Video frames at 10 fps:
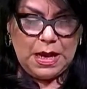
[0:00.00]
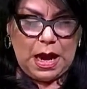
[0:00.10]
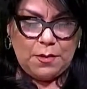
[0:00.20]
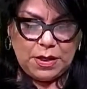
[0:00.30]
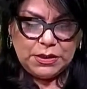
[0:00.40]

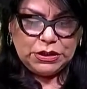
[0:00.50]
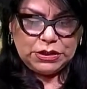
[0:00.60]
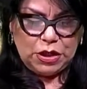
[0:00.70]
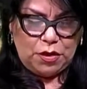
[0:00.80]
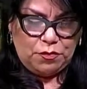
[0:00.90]
I want to
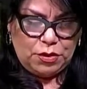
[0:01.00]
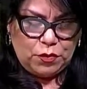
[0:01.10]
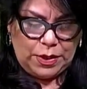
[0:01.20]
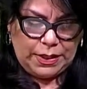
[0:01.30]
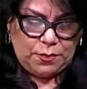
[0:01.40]
just go real
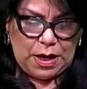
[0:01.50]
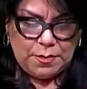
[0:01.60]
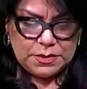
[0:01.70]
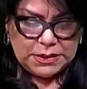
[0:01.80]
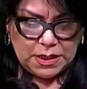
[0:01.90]
quick, and I'm
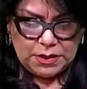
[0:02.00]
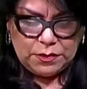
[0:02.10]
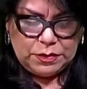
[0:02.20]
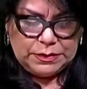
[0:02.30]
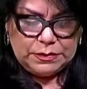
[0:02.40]
going to tell you
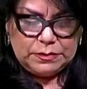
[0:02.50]
we,